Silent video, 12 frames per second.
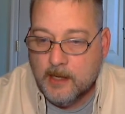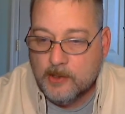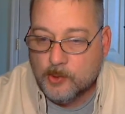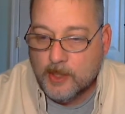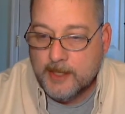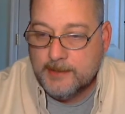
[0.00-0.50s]

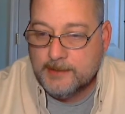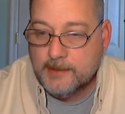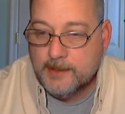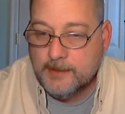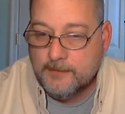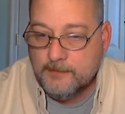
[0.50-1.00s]
great
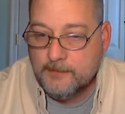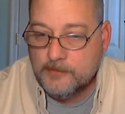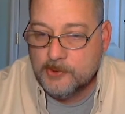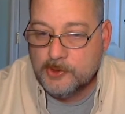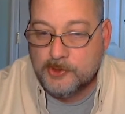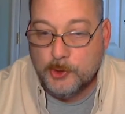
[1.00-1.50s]

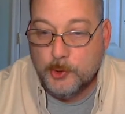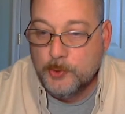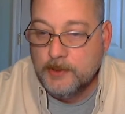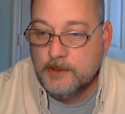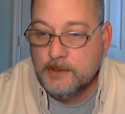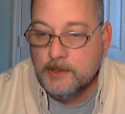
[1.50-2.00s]

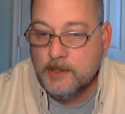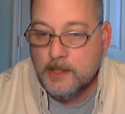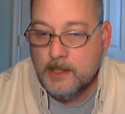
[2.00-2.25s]
student,